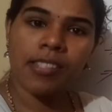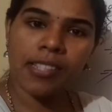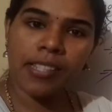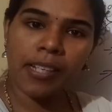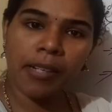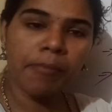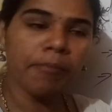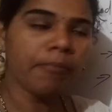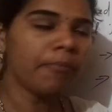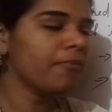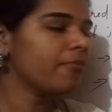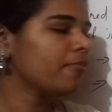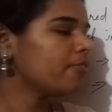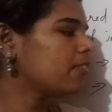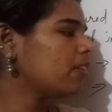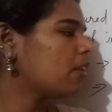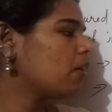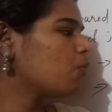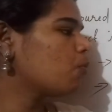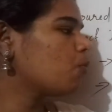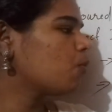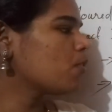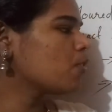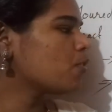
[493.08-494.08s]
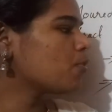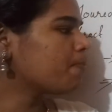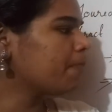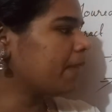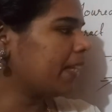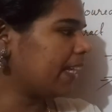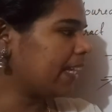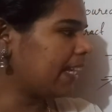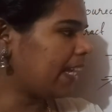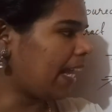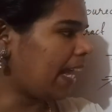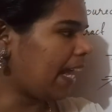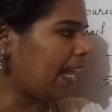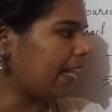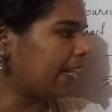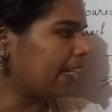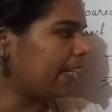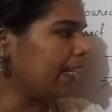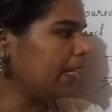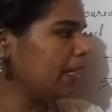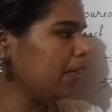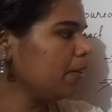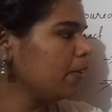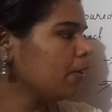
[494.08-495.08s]
Some flowers may
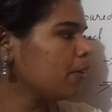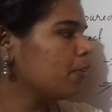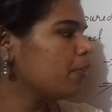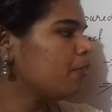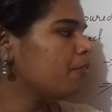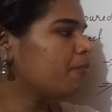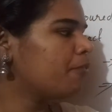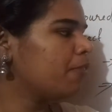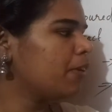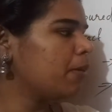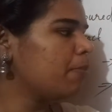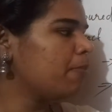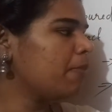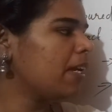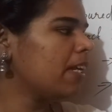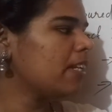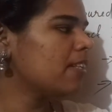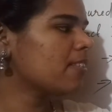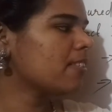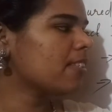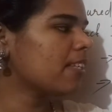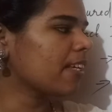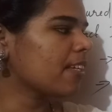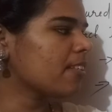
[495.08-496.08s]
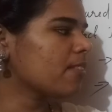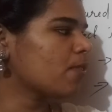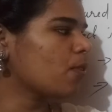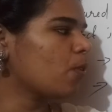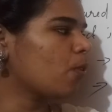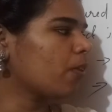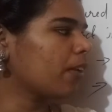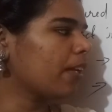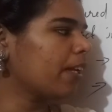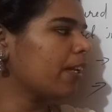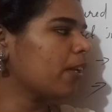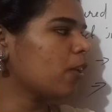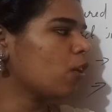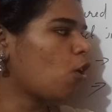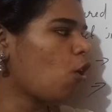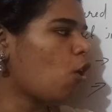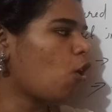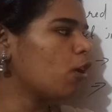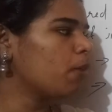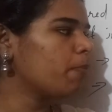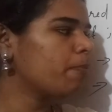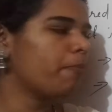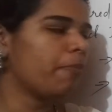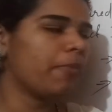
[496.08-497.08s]
carry female sex organ
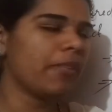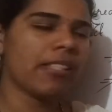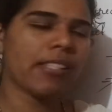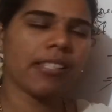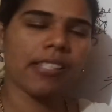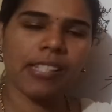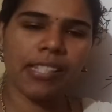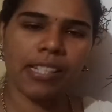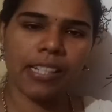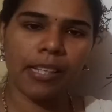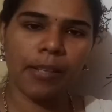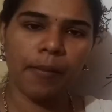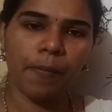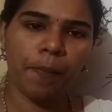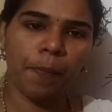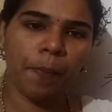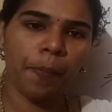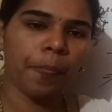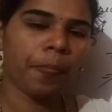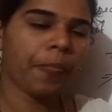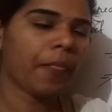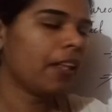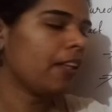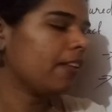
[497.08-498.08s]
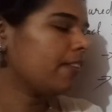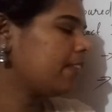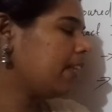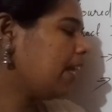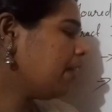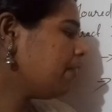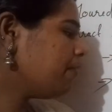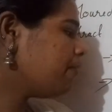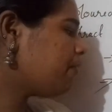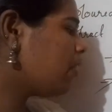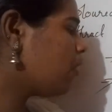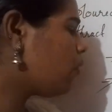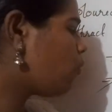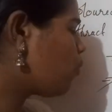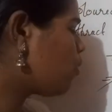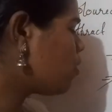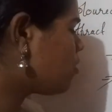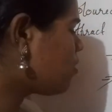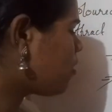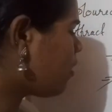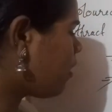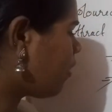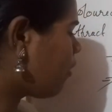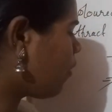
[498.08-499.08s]
called pistil, that
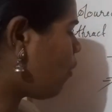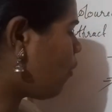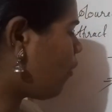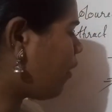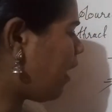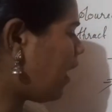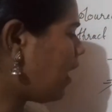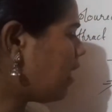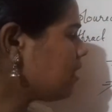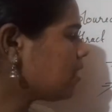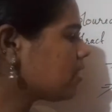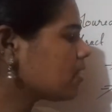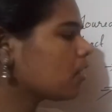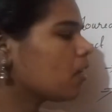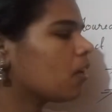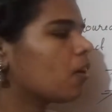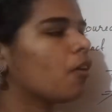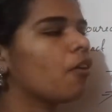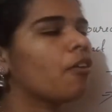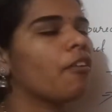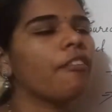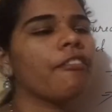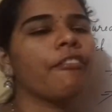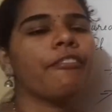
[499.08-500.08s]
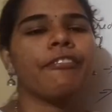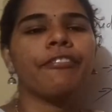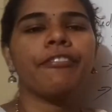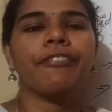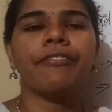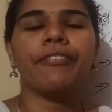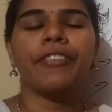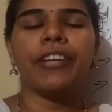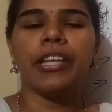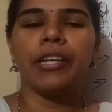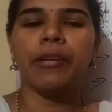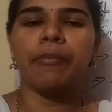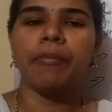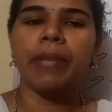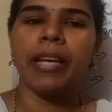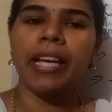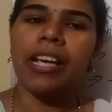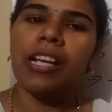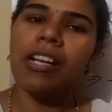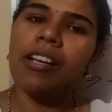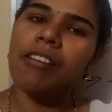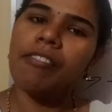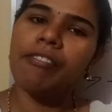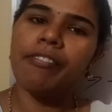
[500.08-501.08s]
flowers are known as
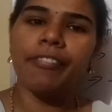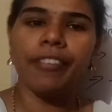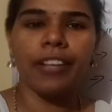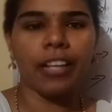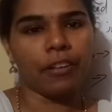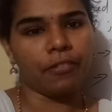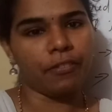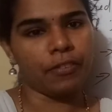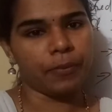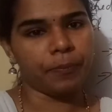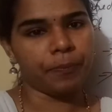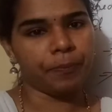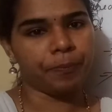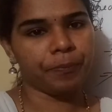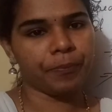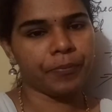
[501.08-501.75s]
female flower.